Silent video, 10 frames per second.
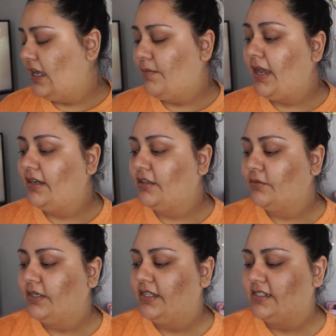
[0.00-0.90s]
buy another
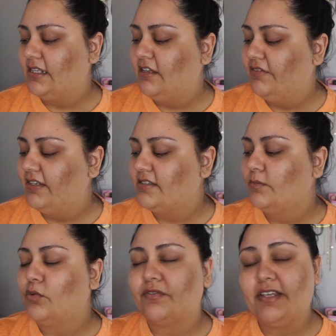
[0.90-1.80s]
one of these. I love it. It's the
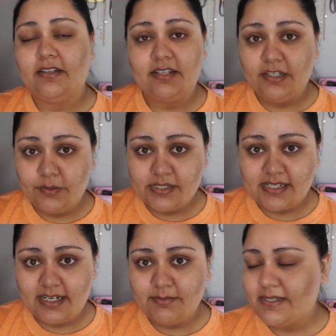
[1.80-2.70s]
Morphe Continuous
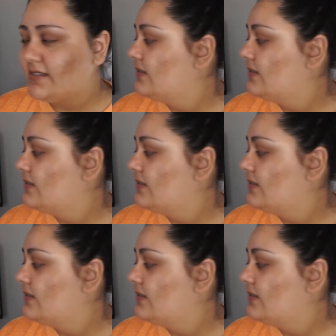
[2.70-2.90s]
Setting Mist.